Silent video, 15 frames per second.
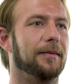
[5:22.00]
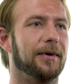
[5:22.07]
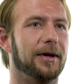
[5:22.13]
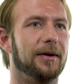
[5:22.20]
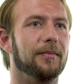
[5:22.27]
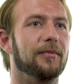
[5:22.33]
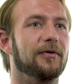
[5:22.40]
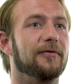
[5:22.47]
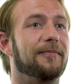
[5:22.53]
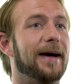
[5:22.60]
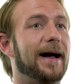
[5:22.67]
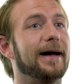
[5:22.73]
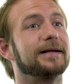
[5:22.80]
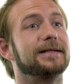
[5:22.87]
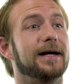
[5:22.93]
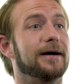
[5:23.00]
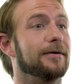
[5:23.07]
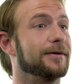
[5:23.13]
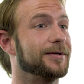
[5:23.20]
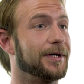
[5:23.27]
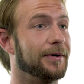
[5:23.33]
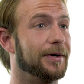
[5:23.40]
I'm going to move back to
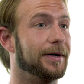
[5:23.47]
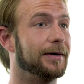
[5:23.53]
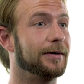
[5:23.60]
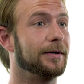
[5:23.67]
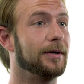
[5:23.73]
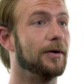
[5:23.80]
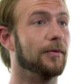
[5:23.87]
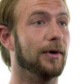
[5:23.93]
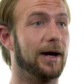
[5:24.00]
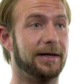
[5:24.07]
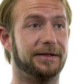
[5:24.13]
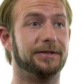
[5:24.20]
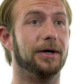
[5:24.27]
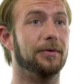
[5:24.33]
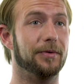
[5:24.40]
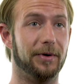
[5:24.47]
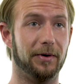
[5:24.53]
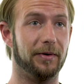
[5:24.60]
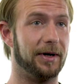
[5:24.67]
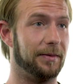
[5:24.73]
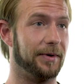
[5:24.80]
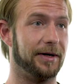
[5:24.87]
Arizona where I don't
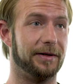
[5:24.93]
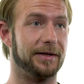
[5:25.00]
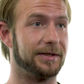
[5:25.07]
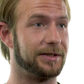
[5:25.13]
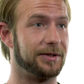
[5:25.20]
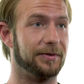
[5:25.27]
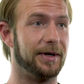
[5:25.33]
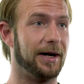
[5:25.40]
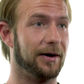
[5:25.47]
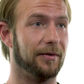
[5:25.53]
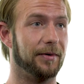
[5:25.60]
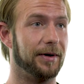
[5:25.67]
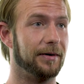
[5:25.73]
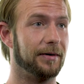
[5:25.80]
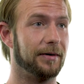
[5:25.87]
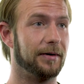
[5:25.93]
know anybody that's doing heroin.